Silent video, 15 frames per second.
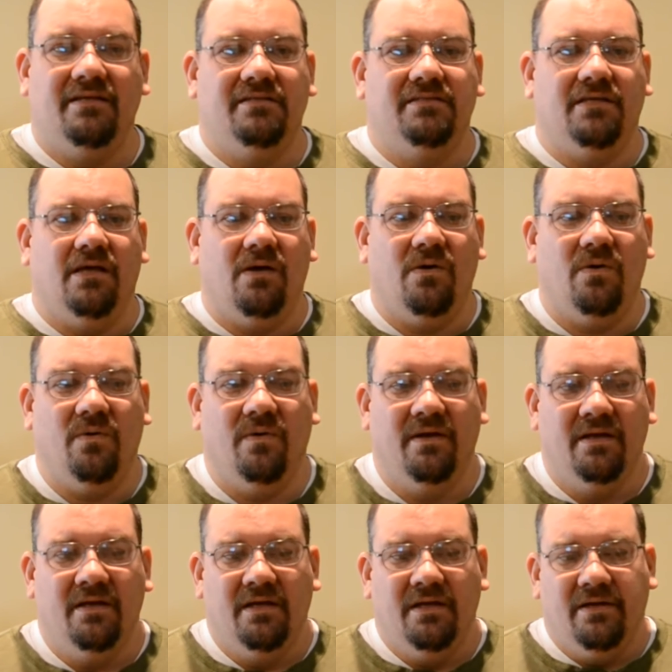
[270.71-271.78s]
So
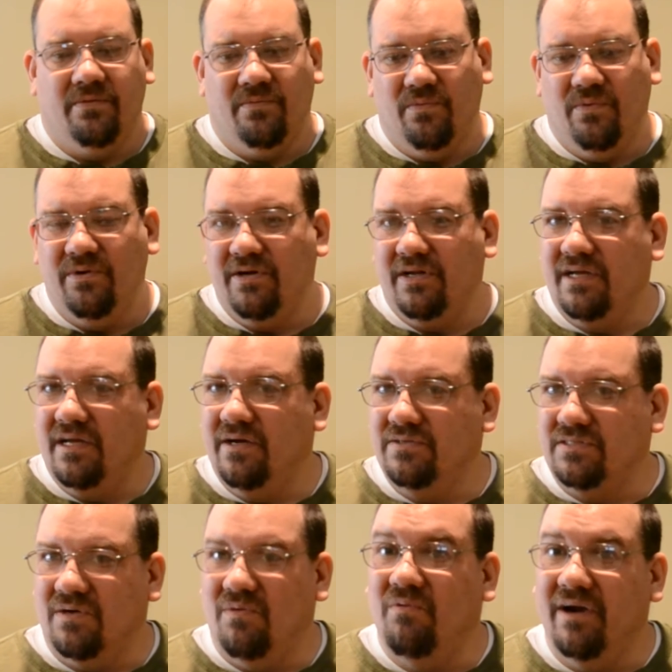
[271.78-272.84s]
wanted to go
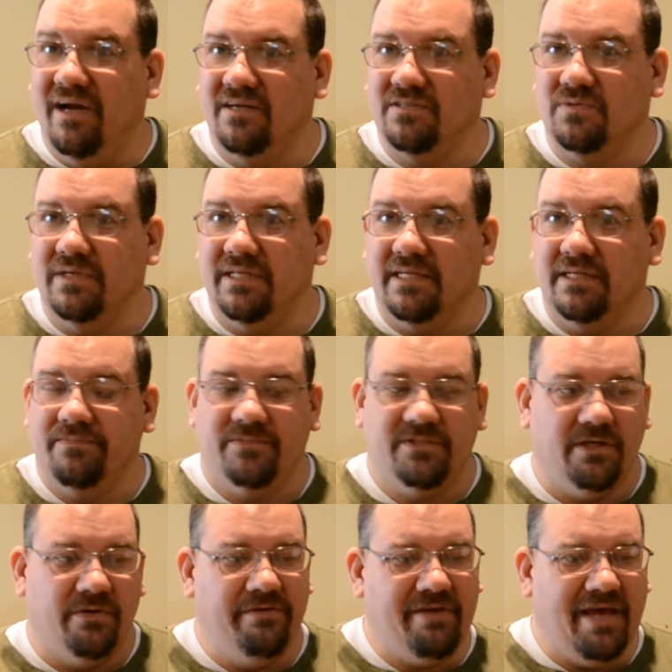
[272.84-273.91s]
somewhere else with it.
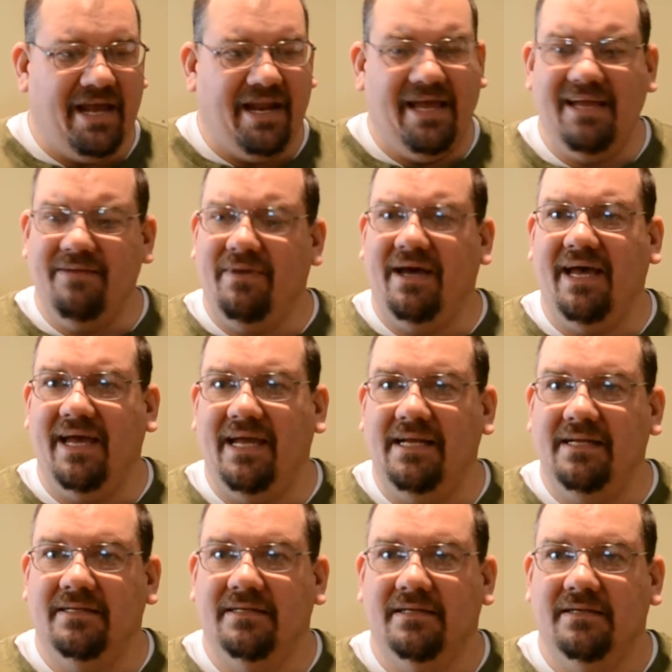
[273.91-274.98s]
So we've got an 8x8
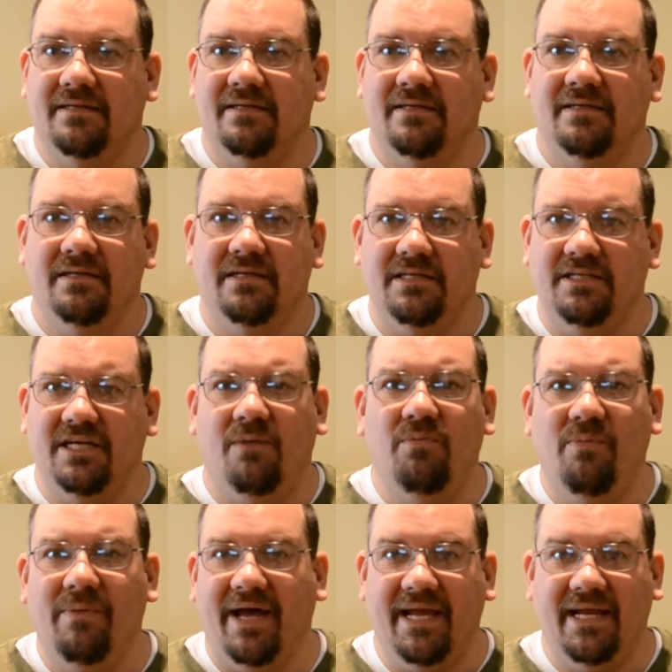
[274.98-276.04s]

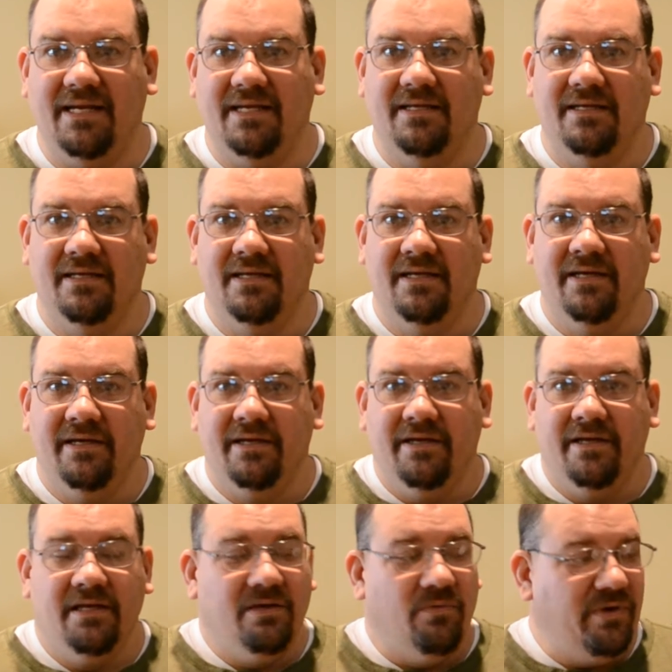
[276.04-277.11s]
double main.
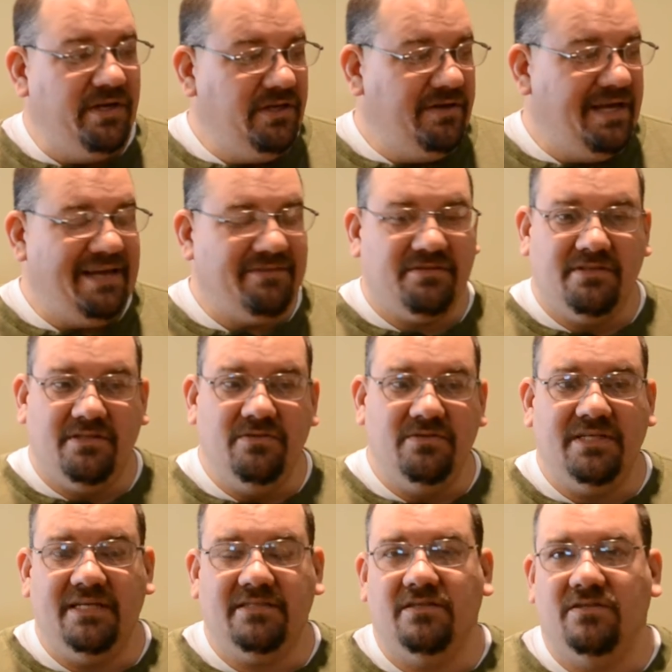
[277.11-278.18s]
We do have 2
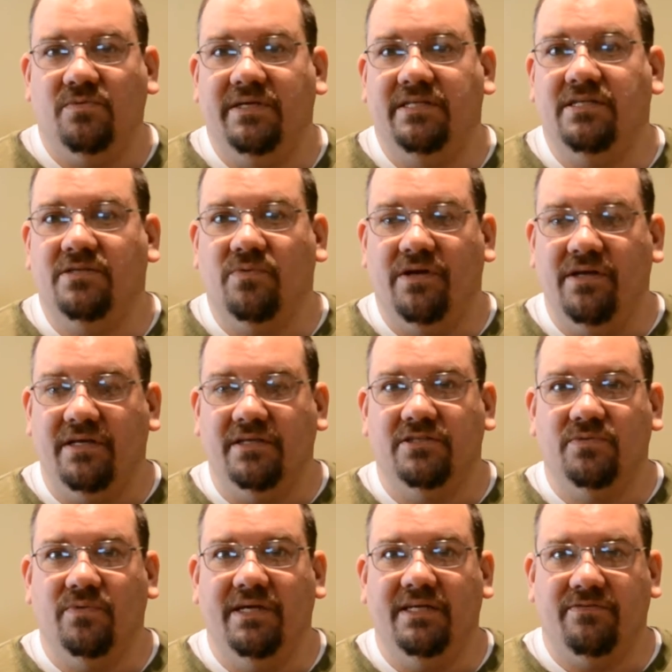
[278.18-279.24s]
sets of switches where you can
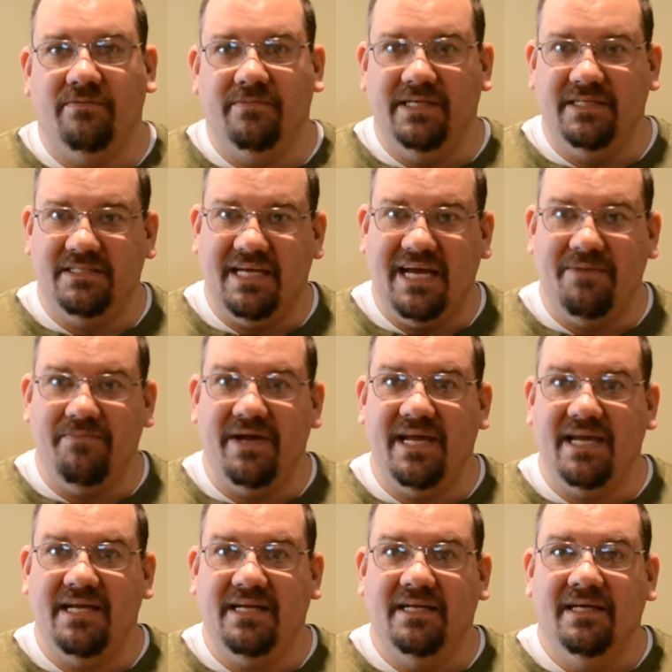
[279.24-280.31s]
switch from inside
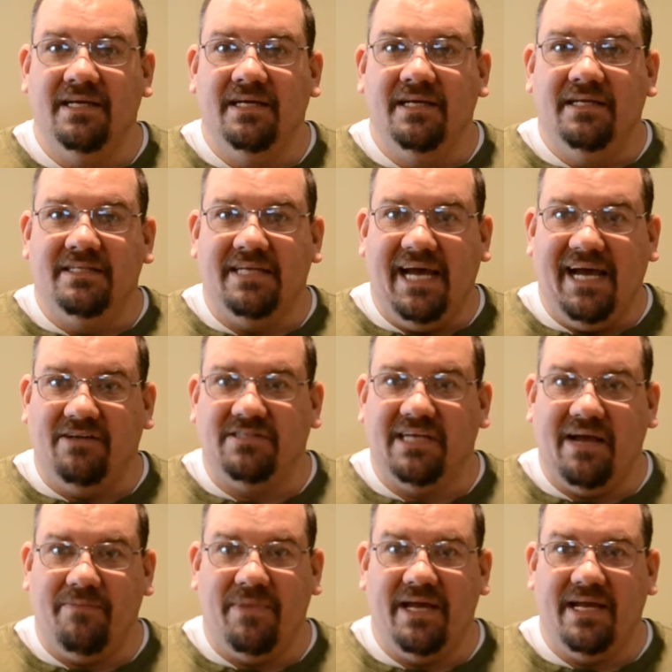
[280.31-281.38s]
main to
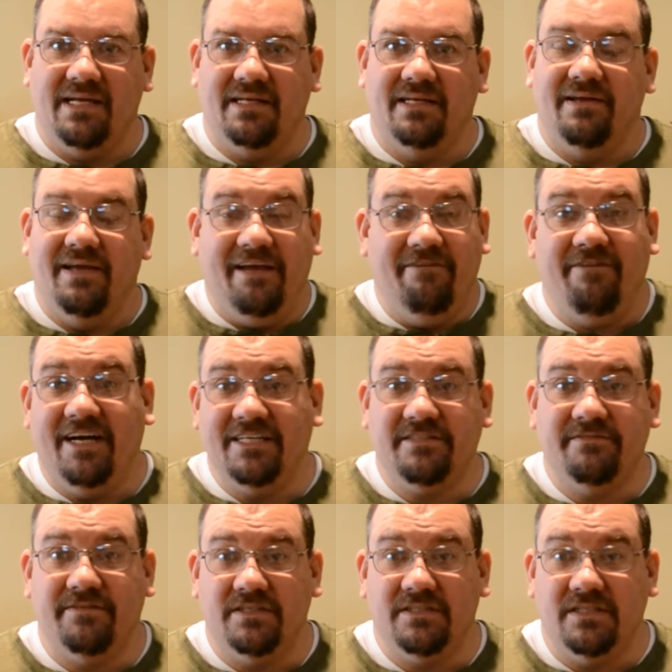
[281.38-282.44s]
outside main and vice
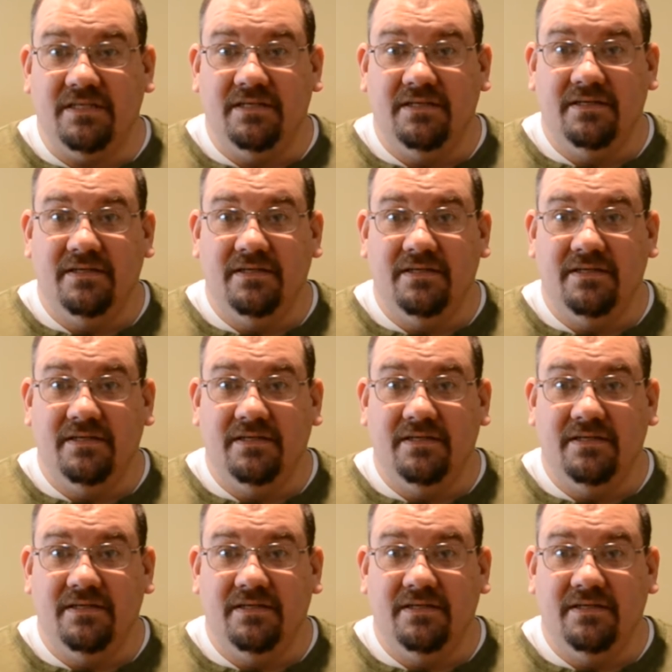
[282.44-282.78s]
versa.